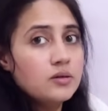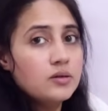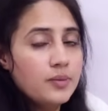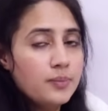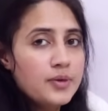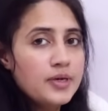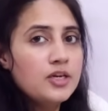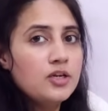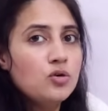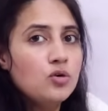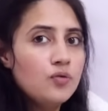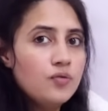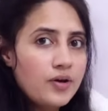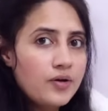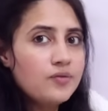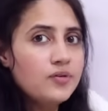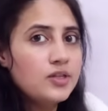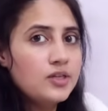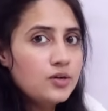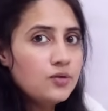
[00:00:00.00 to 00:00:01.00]
The meaning of
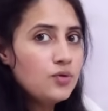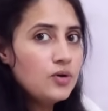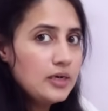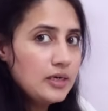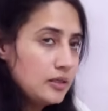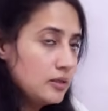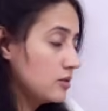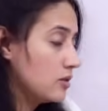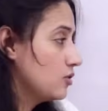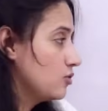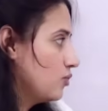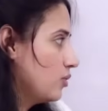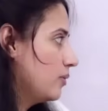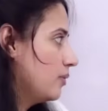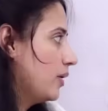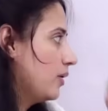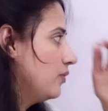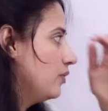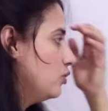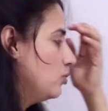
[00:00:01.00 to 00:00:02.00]
everything we'll discuss one
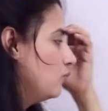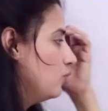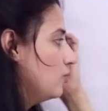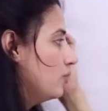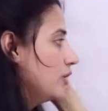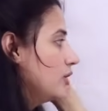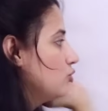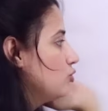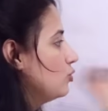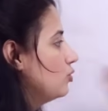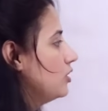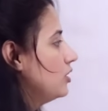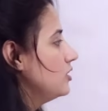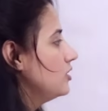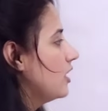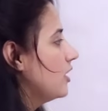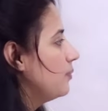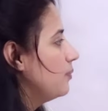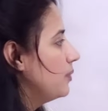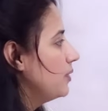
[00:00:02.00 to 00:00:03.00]
by one. Don't worry. So
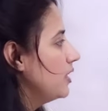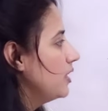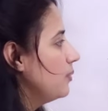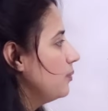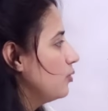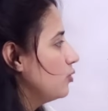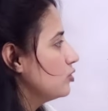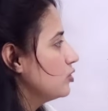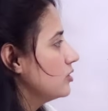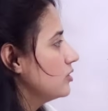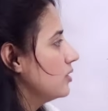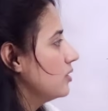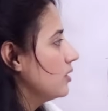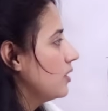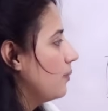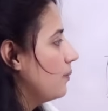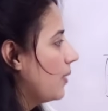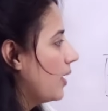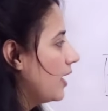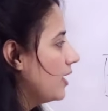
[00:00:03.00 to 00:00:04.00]
these are preprocessor
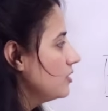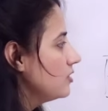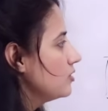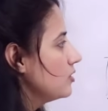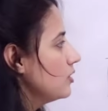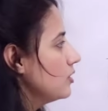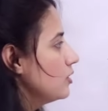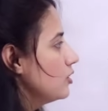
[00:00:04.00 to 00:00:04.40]
commands.